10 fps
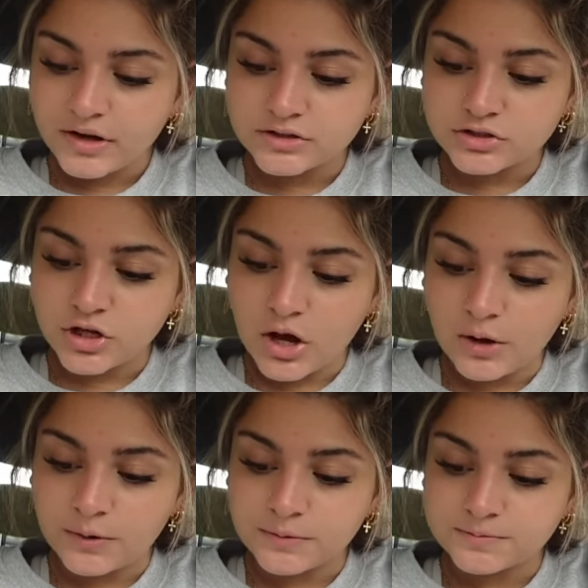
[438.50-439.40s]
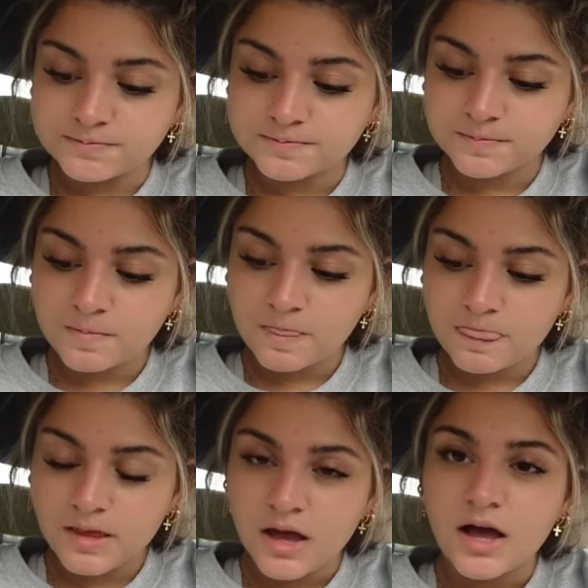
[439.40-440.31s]
So
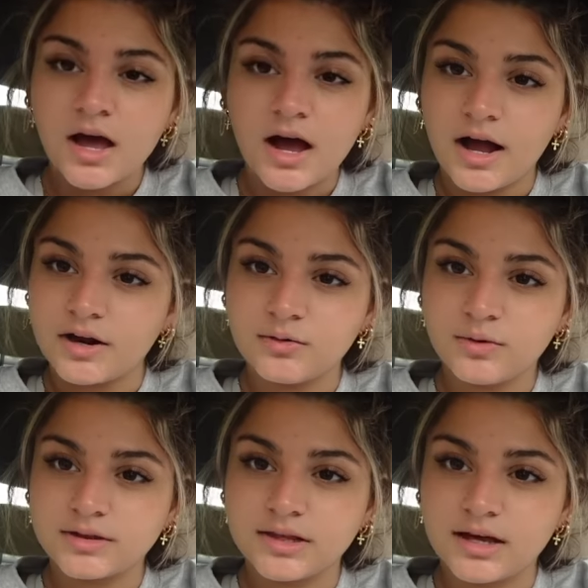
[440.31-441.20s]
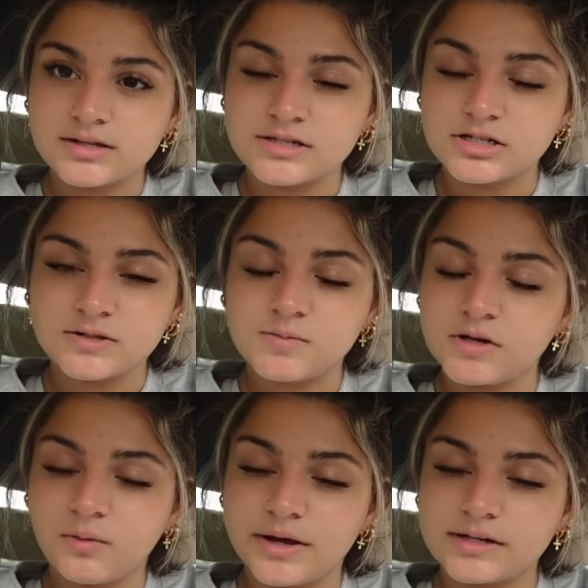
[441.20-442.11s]
I don't want that to just be
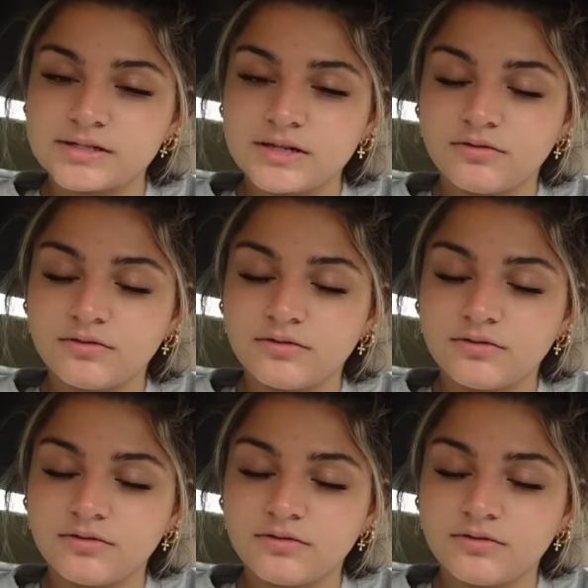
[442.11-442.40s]
a waste,